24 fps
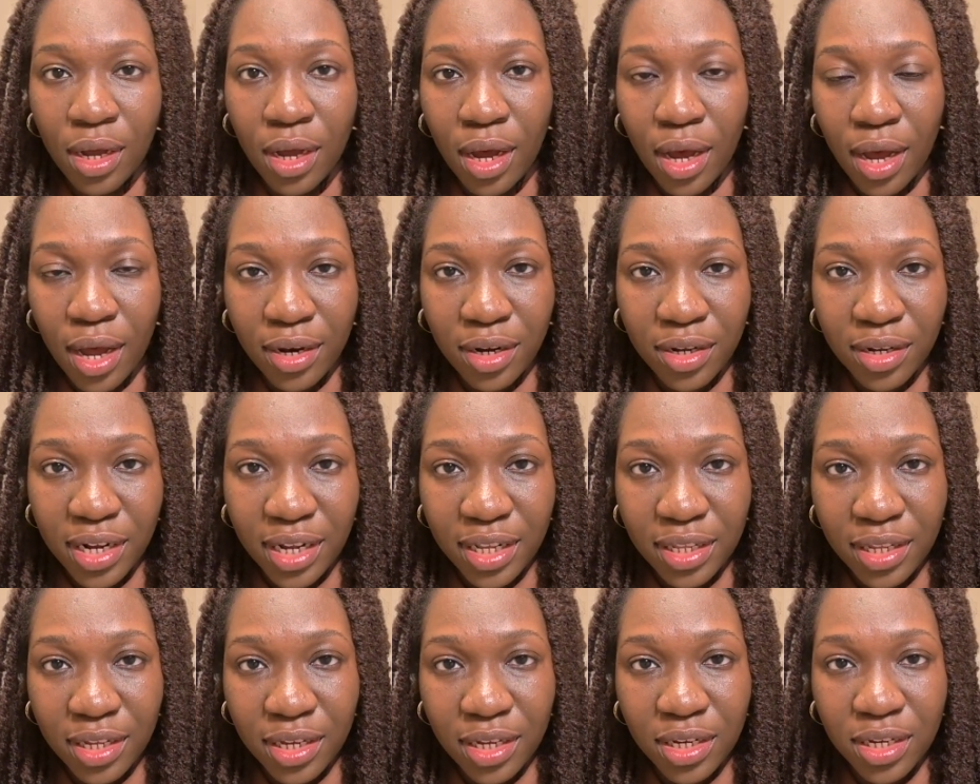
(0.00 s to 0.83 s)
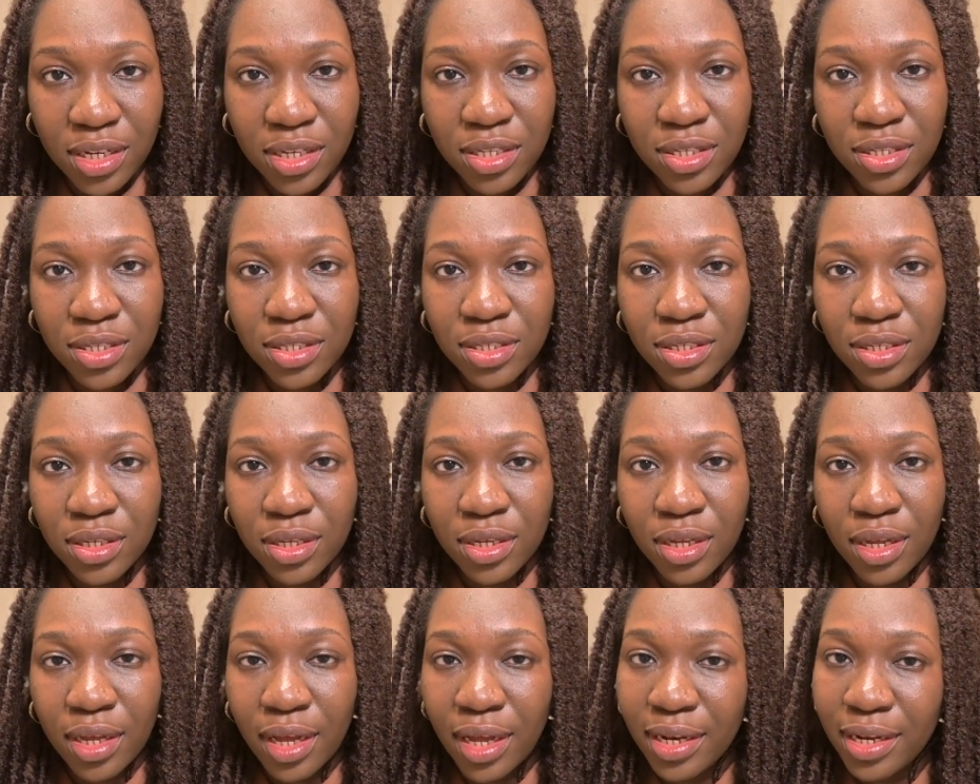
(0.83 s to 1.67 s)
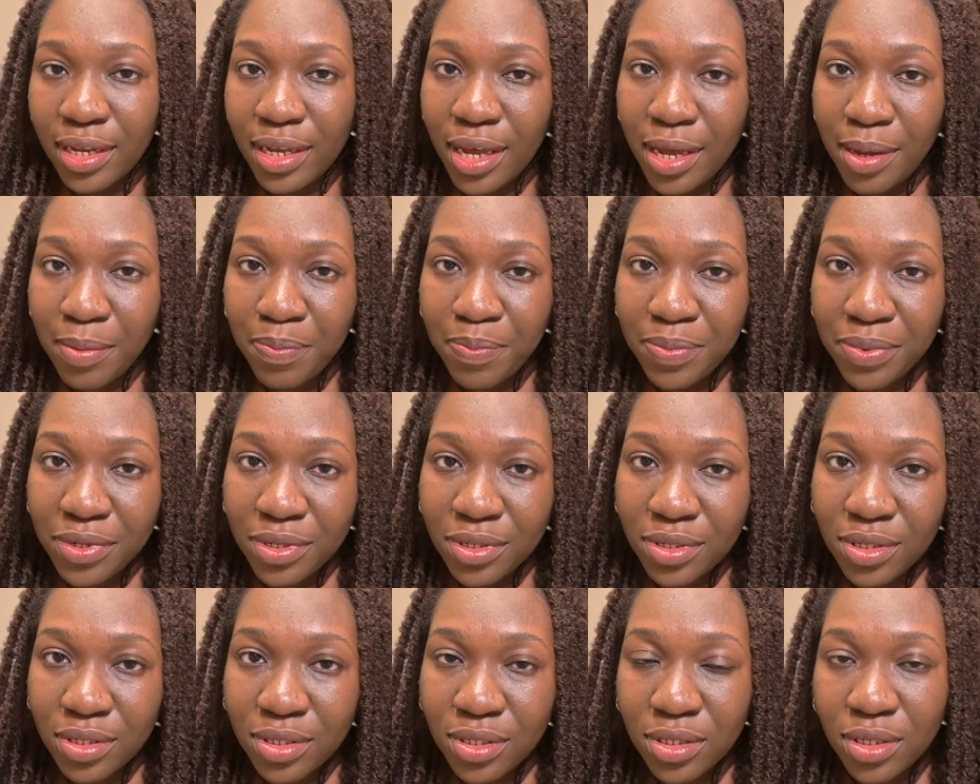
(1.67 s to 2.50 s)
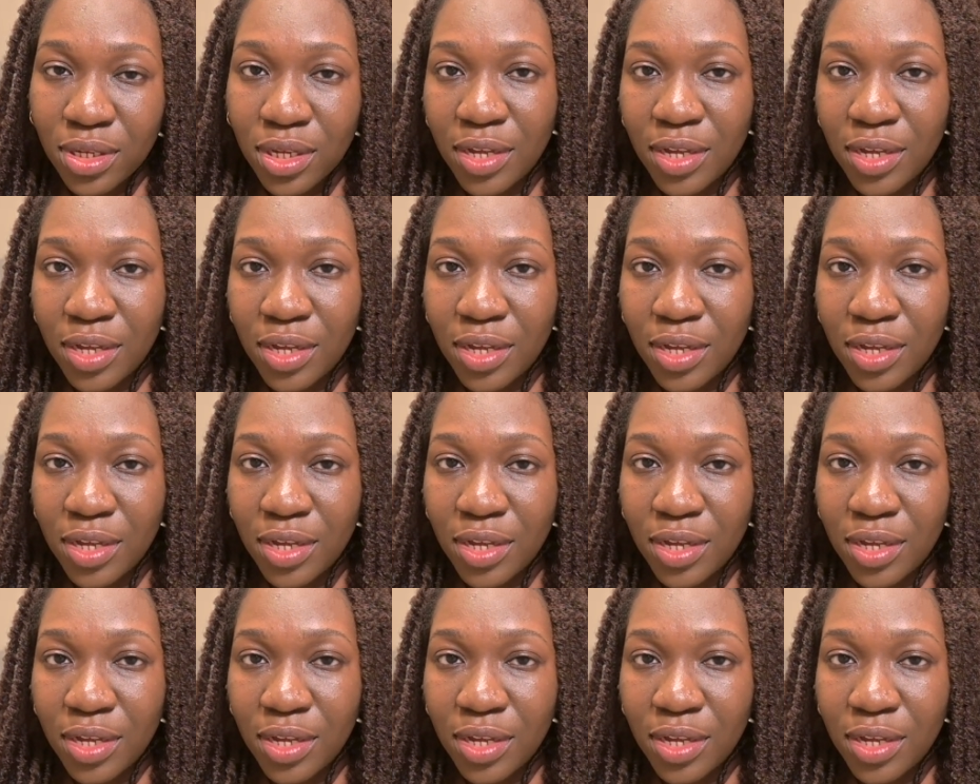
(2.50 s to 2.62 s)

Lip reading: Another thing is an earpiece.